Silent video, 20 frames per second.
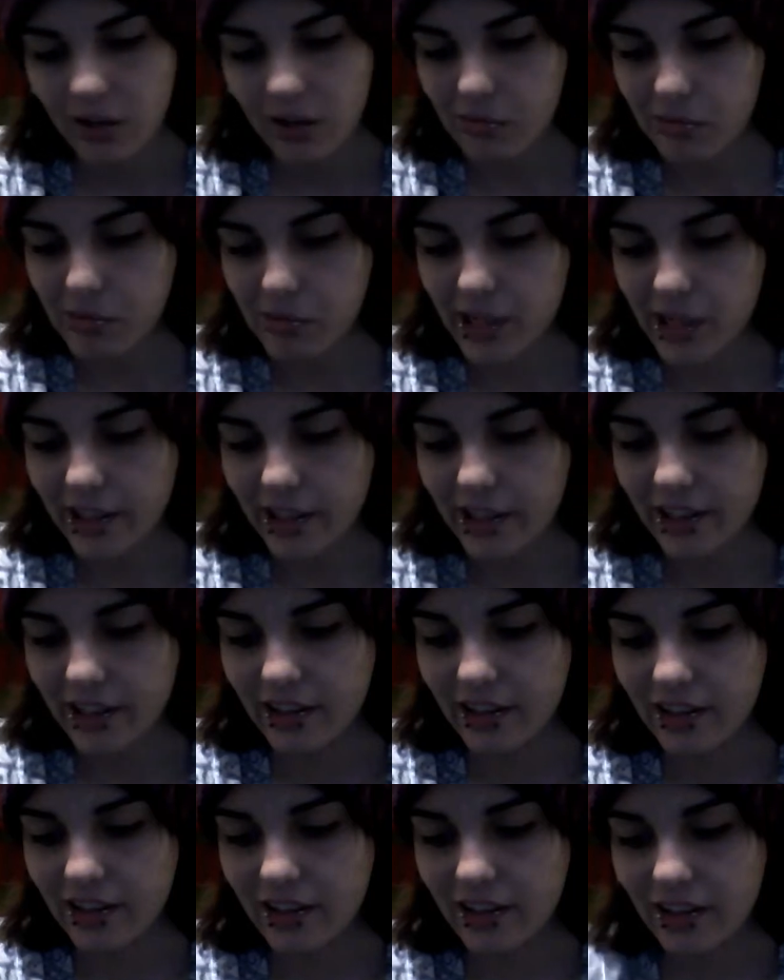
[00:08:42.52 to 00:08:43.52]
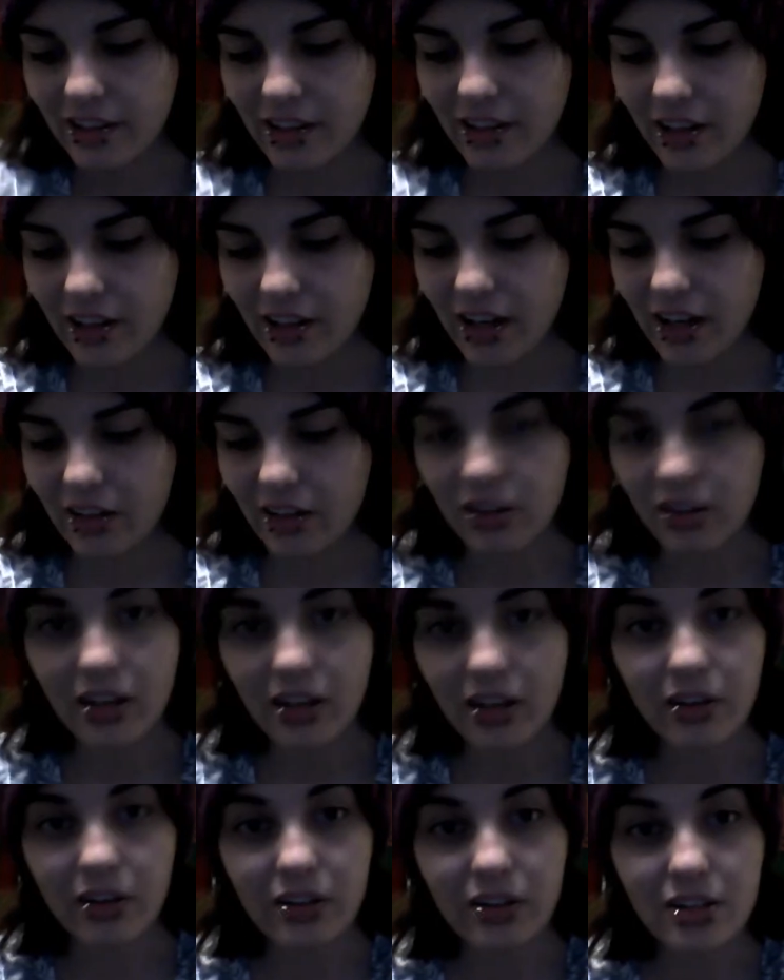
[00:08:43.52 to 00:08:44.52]
But I don't
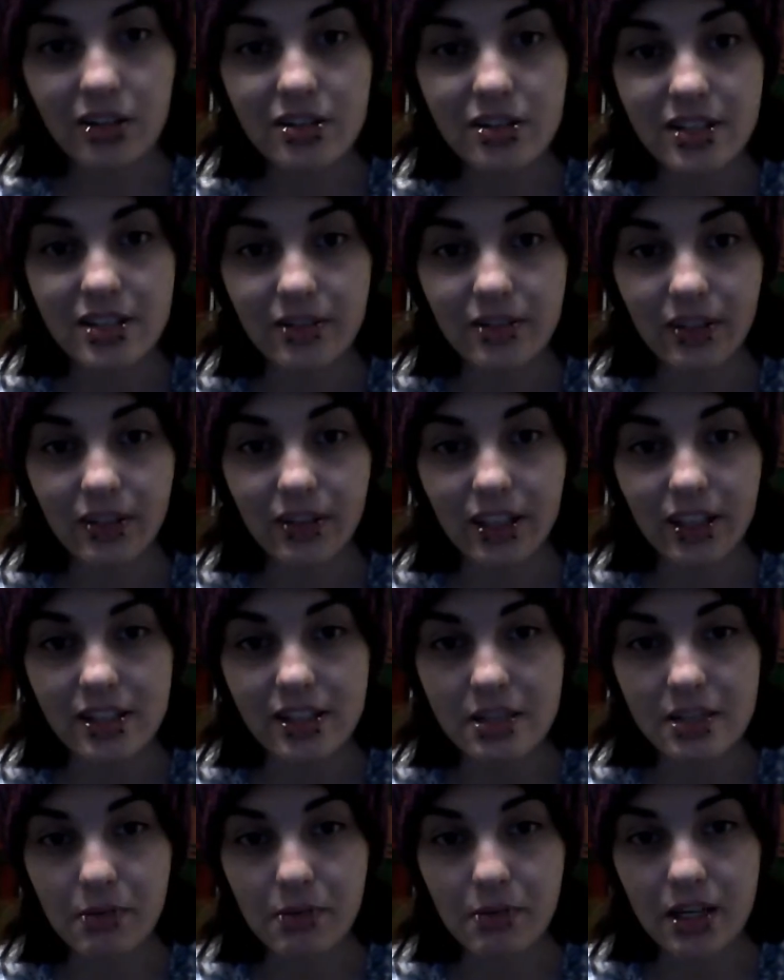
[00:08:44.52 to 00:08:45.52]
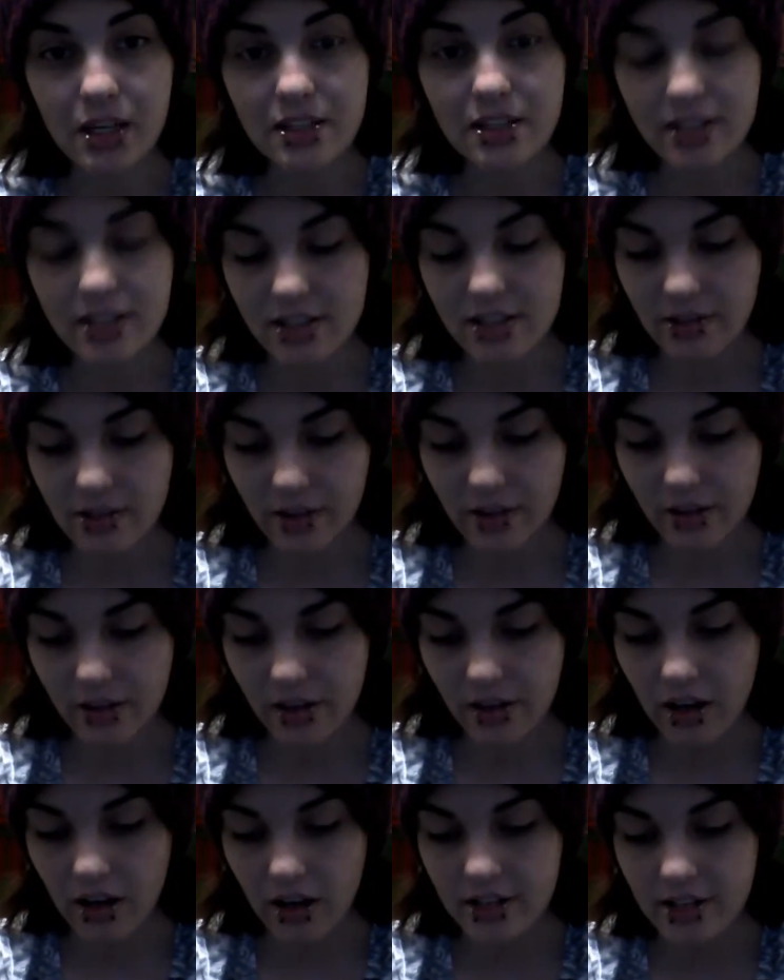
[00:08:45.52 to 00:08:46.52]
know, there's different conspiracies,
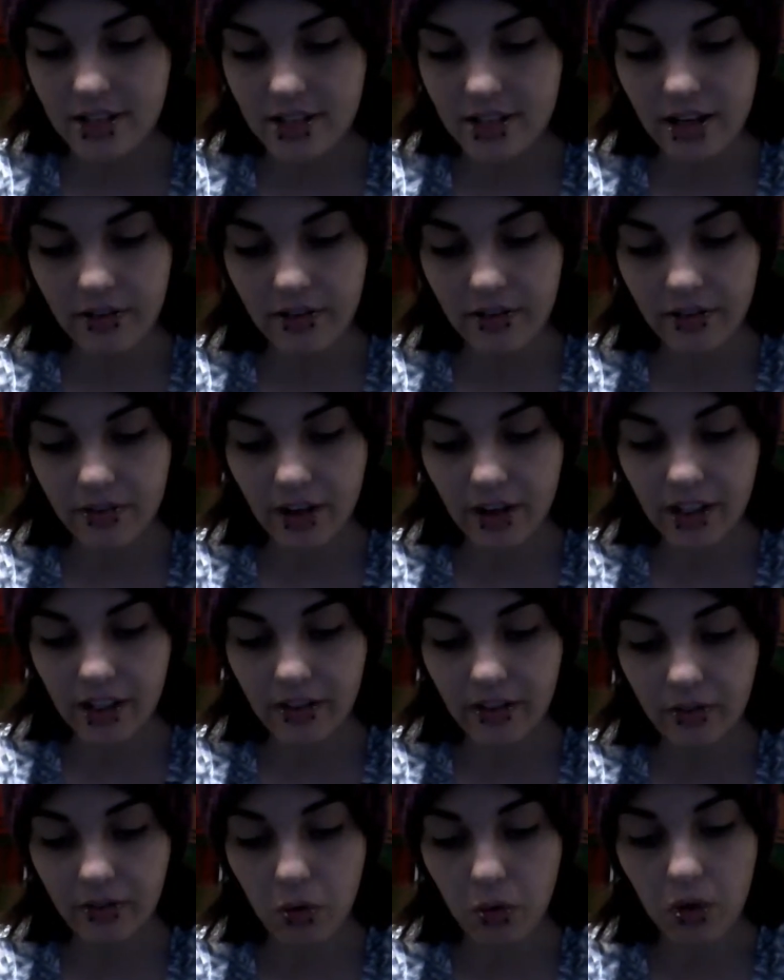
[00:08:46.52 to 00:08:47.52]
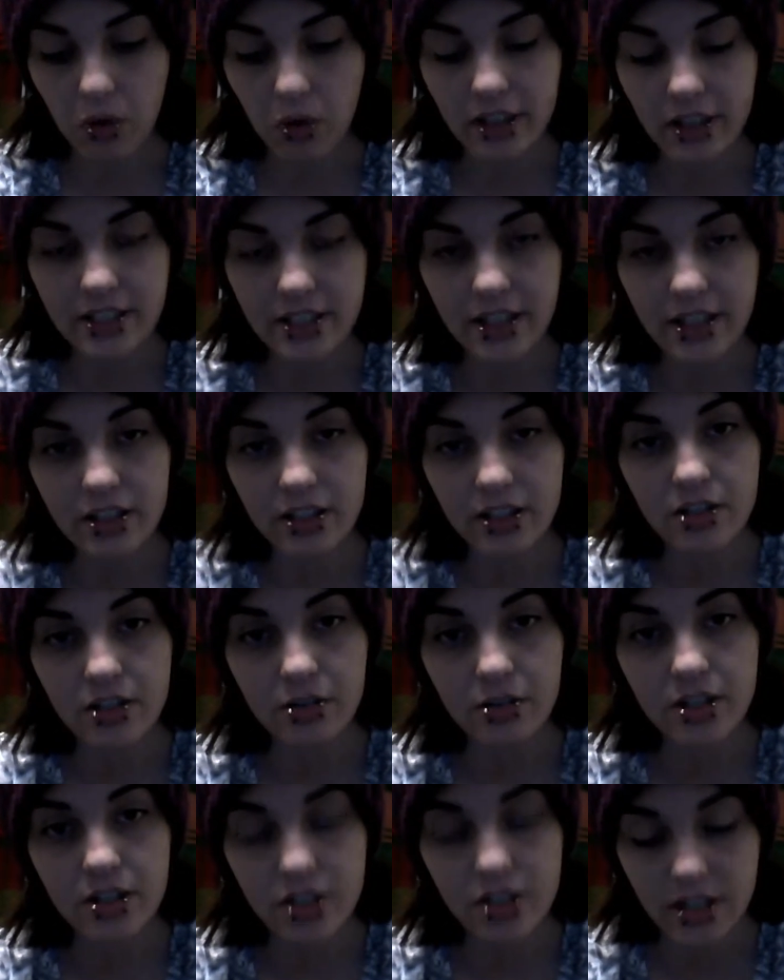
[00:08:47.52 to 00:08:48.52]
different thoughts, and if Courtney didn't
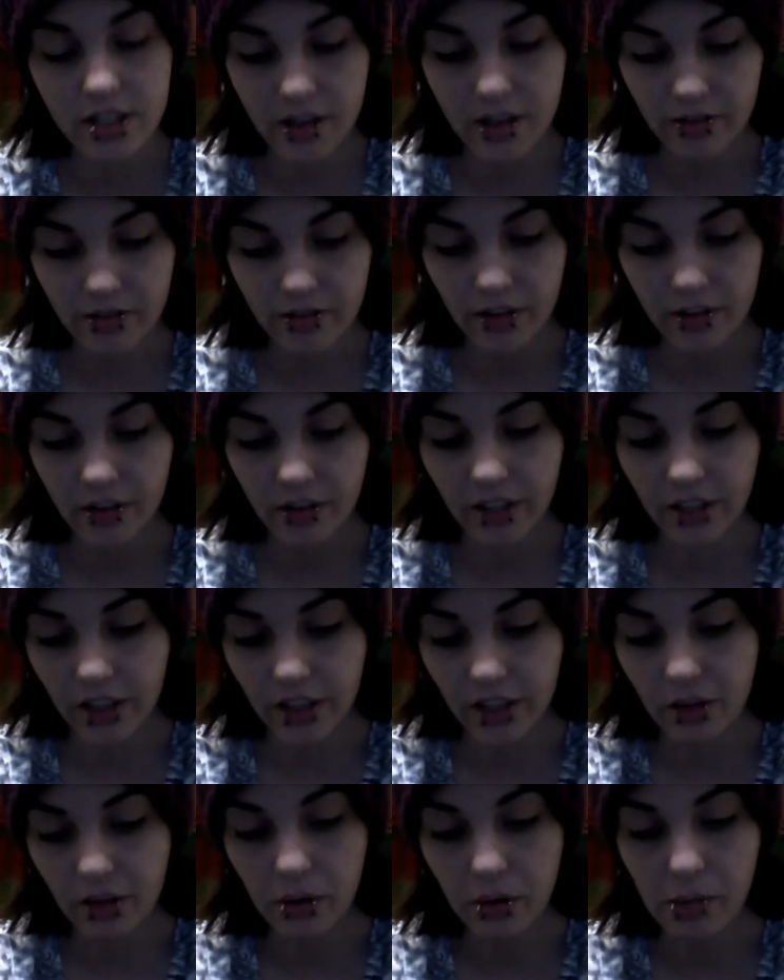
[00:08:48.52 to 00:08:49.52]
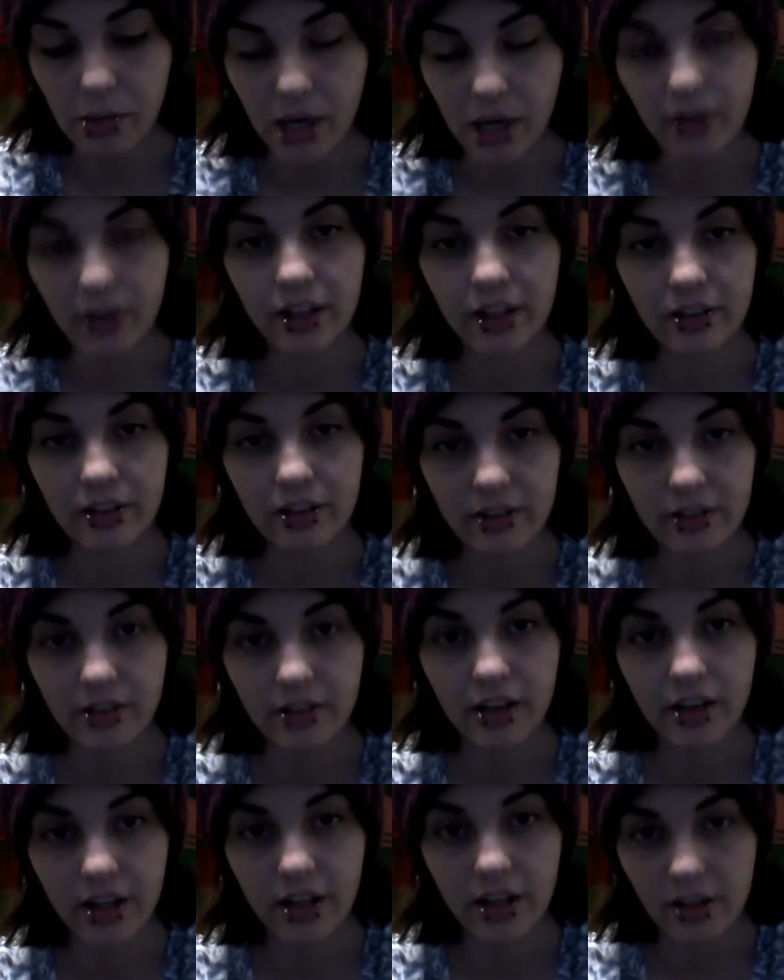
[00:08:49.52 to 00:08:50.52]
do it, she definitely knew about it.
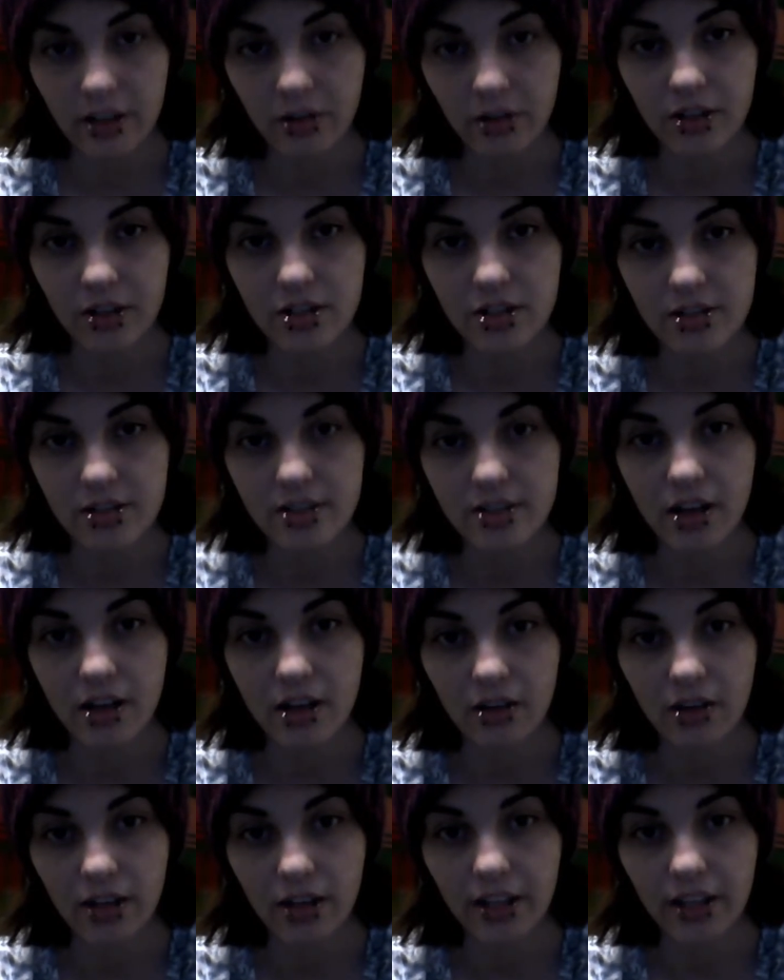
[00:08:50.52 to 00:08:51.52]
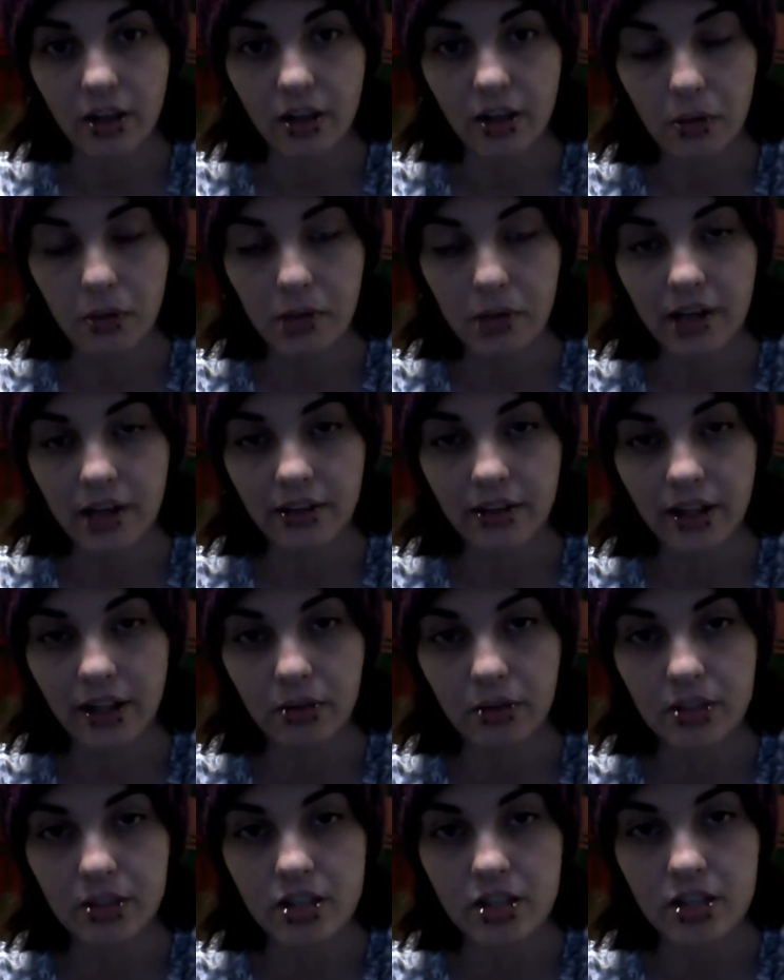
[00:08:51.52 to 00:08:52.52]
And you could just tell, like, in her body
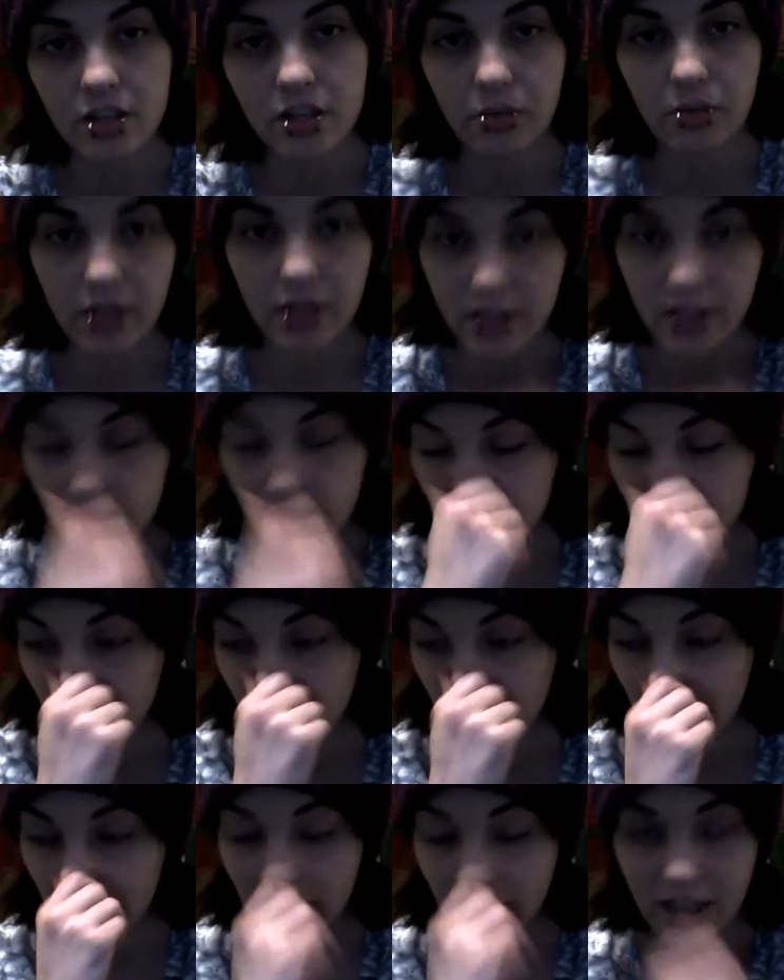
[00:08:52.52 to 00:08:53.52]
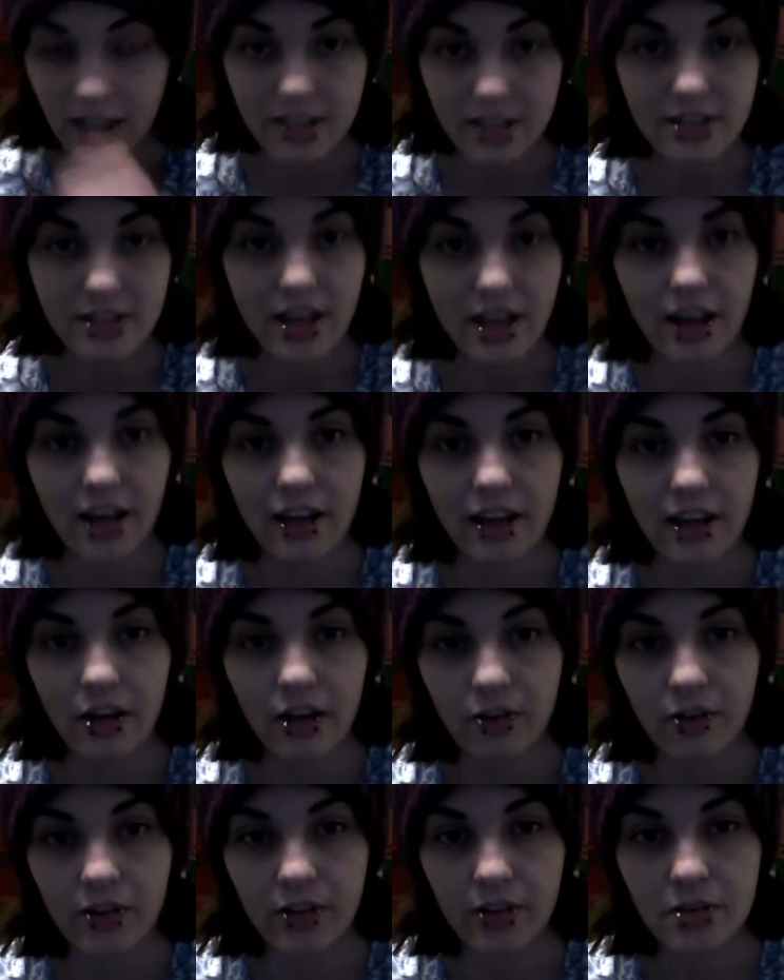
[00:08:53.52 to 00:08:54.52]
language and the way that she has had
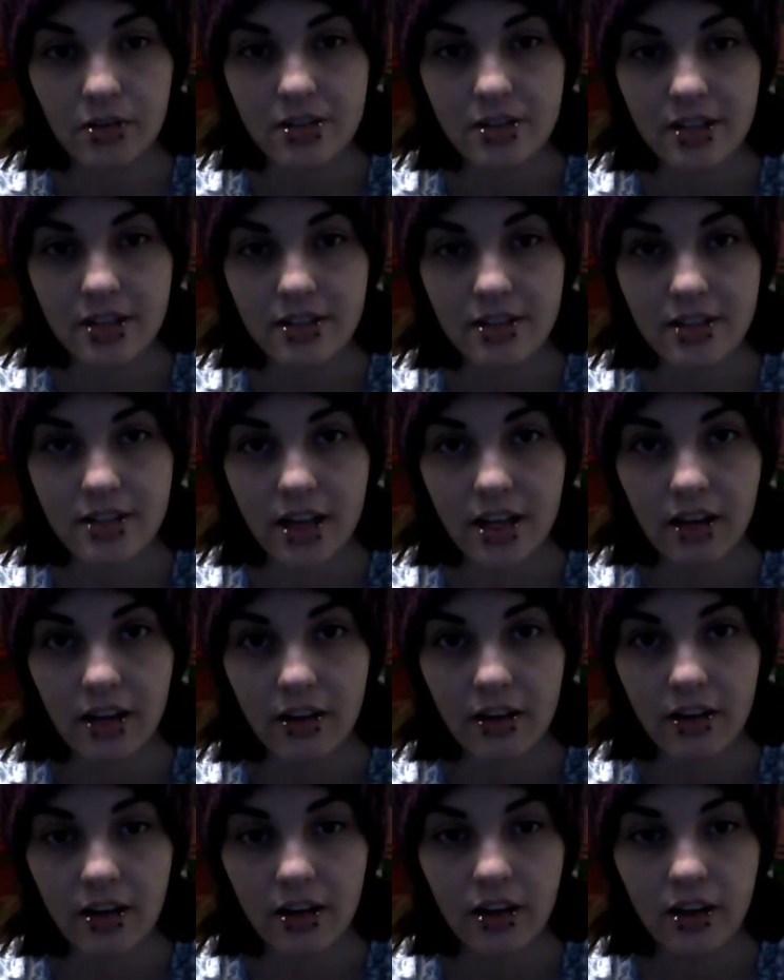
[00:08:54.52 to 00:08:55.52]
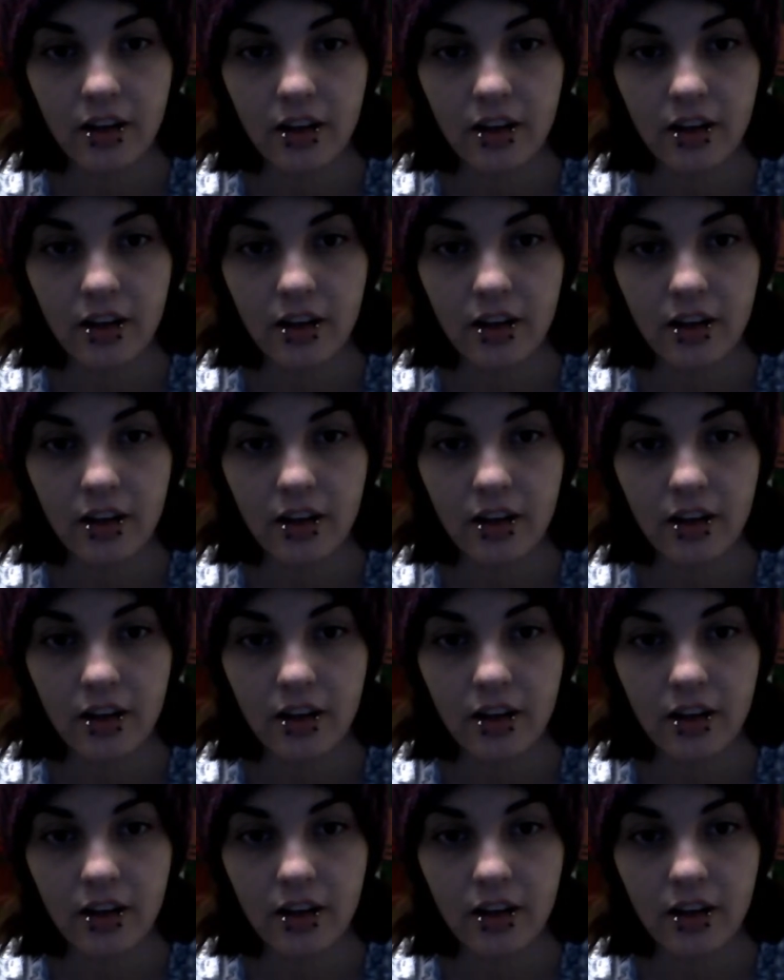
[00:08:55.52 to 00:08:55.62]
interviews since then,